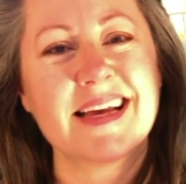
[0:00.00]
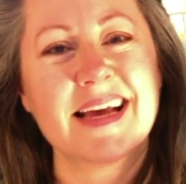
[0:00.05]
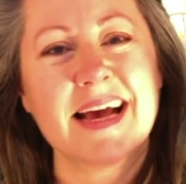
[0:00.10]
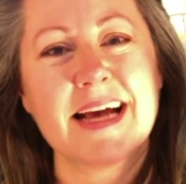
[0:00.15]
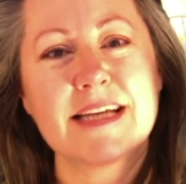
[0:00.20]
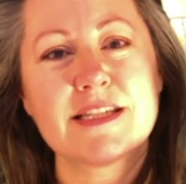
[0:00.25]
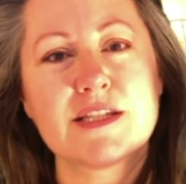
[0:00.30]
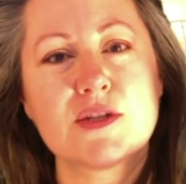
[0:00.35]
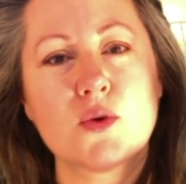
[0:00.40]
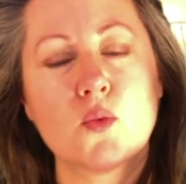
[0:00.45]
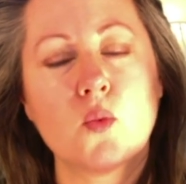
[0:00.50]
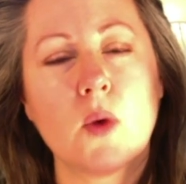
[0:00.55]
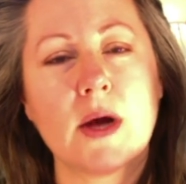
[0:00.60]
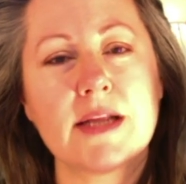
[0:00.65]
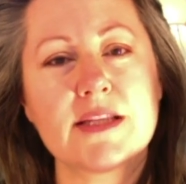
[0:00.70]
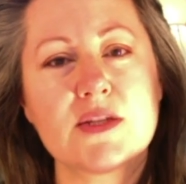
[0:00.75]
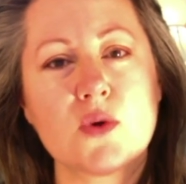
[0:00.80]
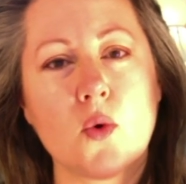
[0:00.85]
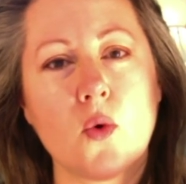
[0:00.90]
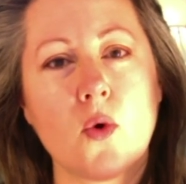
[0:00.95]
as to
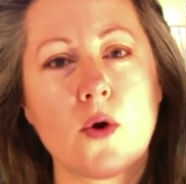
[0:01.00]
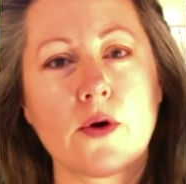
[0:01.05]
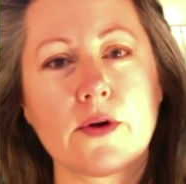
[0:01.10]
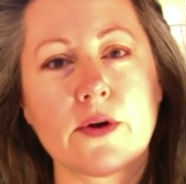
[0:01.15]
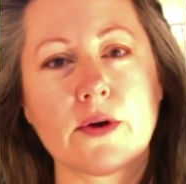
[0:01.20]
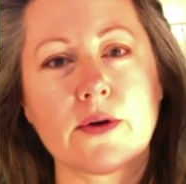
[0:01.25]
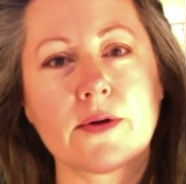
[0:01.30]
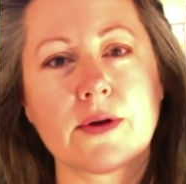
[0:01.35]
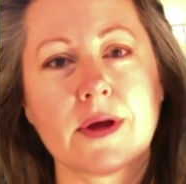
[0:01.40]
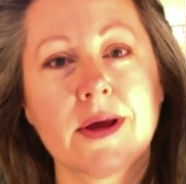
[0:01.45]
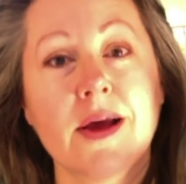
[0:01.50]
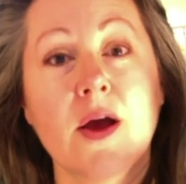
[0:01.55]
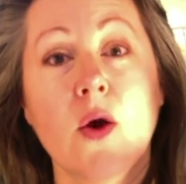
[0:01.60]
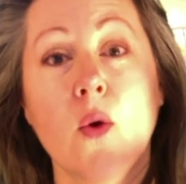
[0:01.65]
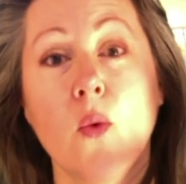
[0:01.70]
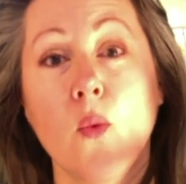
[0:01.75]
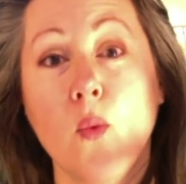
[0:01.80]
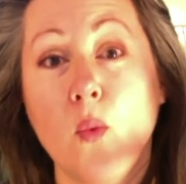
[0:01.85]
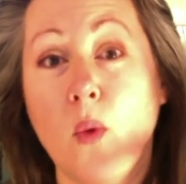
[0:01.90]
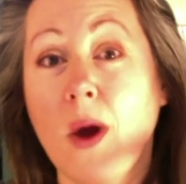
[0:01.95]
what's ordered.
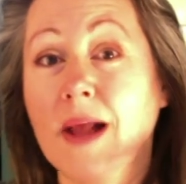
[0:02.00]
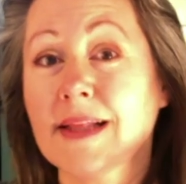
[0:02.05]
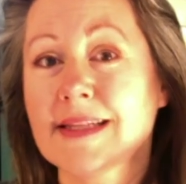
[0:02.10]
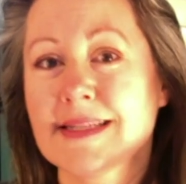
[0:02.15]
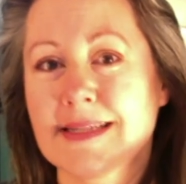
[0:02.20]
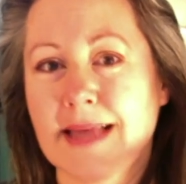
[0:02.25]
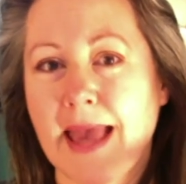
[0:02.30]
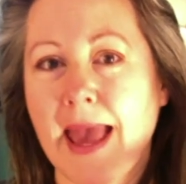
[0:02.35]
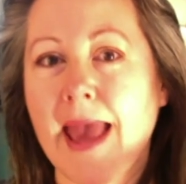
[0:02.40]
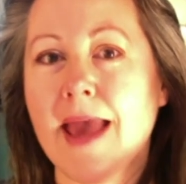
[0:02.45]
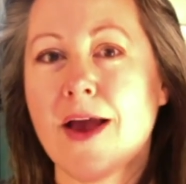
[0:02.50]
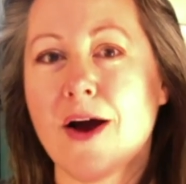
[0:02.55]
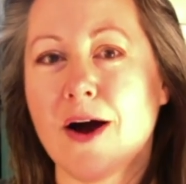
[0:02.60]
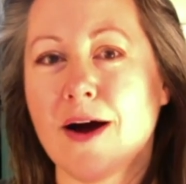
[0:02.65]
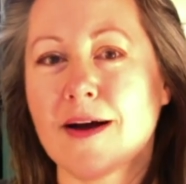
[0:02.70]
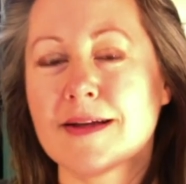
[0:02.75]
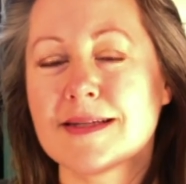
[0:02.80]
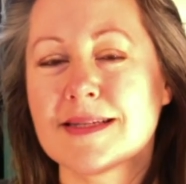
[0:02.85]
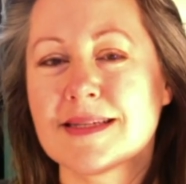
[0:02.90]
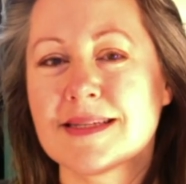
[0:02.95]
What's
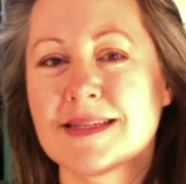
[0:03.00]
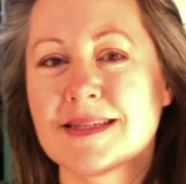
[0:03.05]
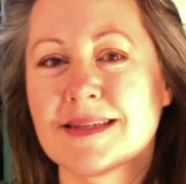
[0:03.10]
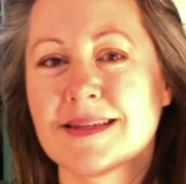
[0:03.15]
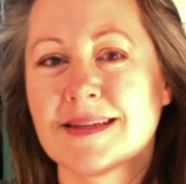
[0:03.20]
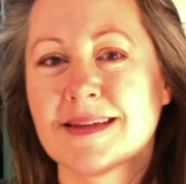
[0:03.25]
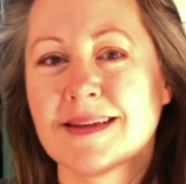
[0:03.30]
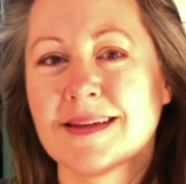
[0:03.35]
chaos?